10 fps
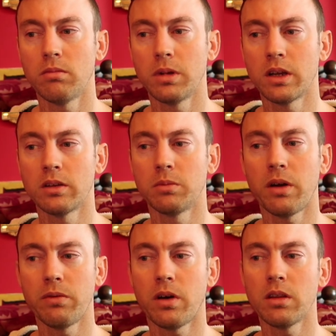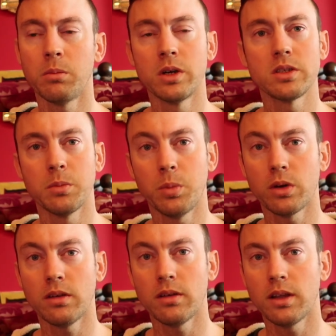Because by far the most
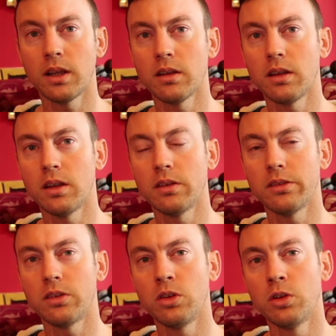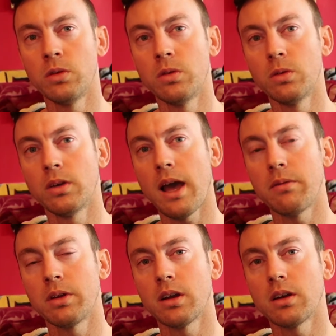important thing is you
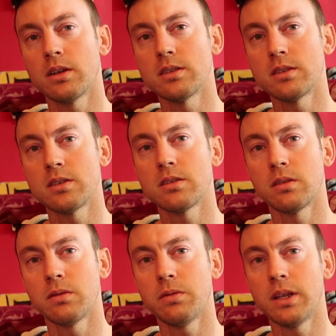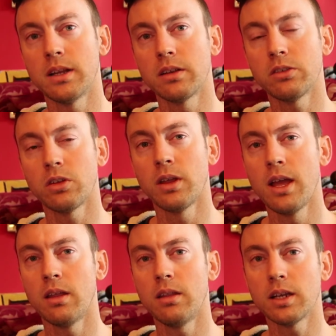having a consistent feeling. So
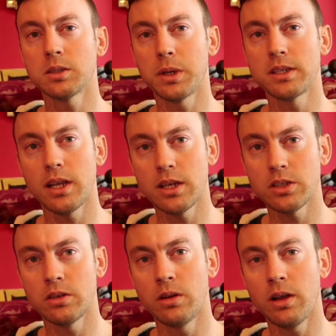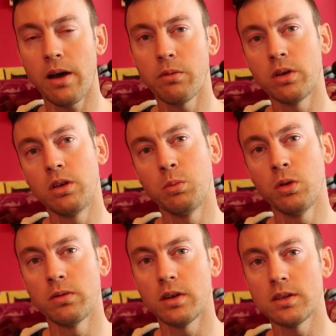the expectation you have when you
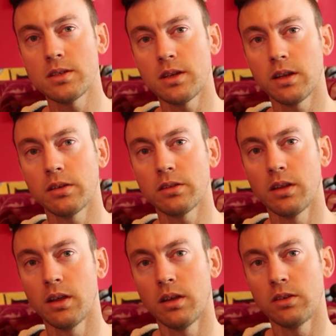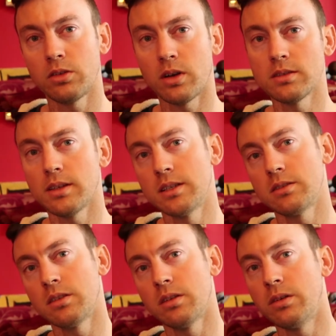move those sticks translates
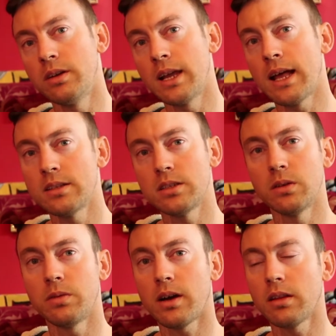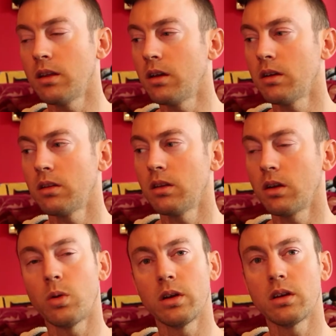to the reality of how the
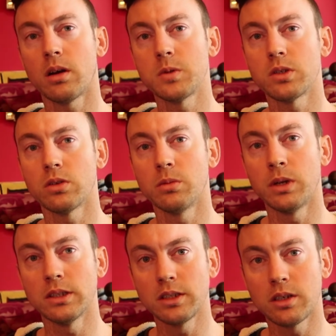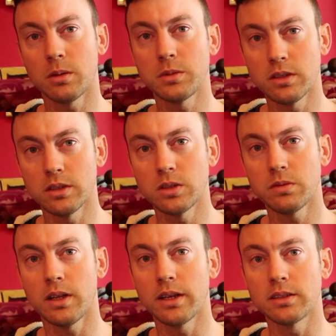quadcopter or the multicopter that you're
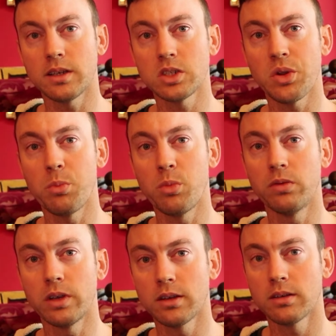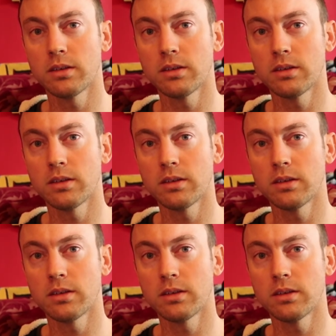flying is actually moving.